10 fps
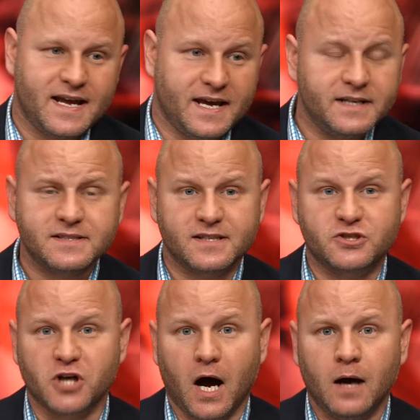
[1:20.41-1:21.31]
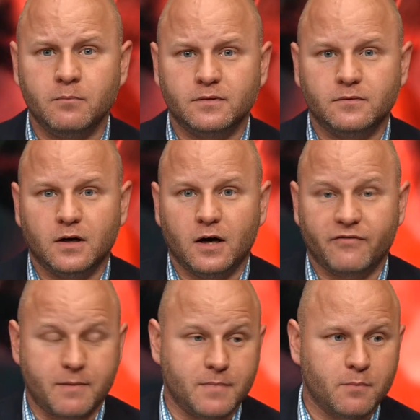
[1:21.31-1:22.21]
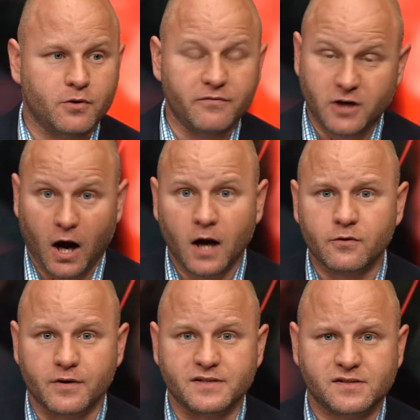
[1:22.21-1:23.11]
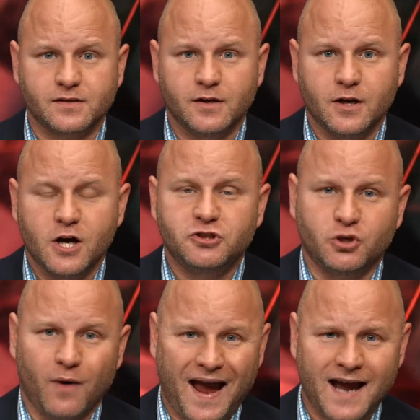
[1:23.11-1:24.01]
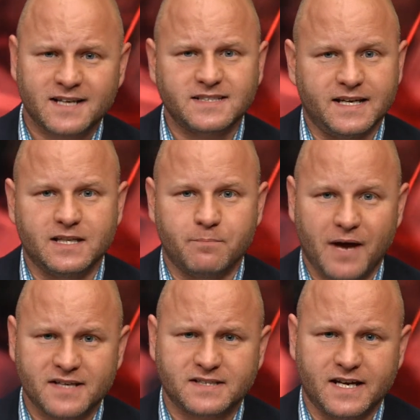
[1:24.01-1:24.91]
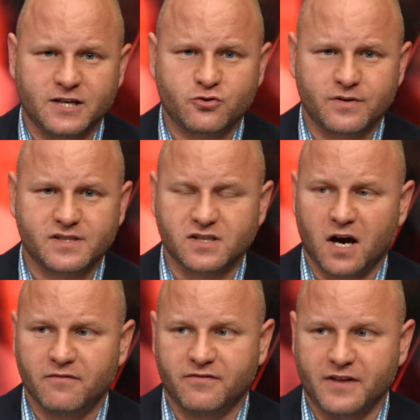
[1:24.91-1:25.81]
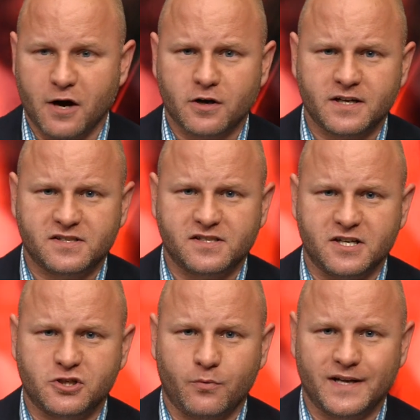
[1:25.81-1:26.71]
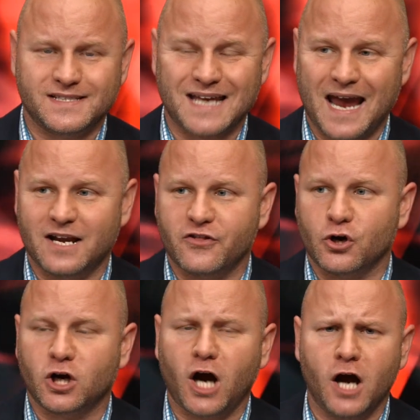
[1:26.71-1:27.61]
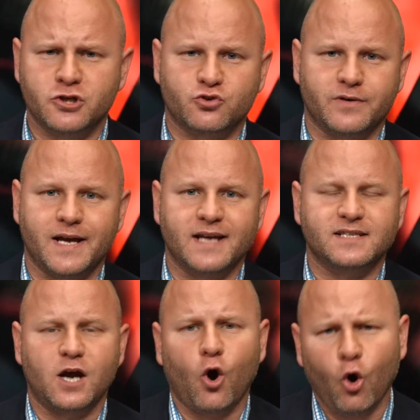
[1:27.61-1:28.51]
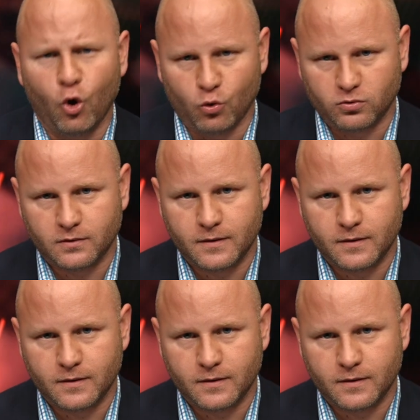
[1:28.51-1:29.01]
It is the job of a member of Congress to act in the best interests of their constituents and their country as a whole.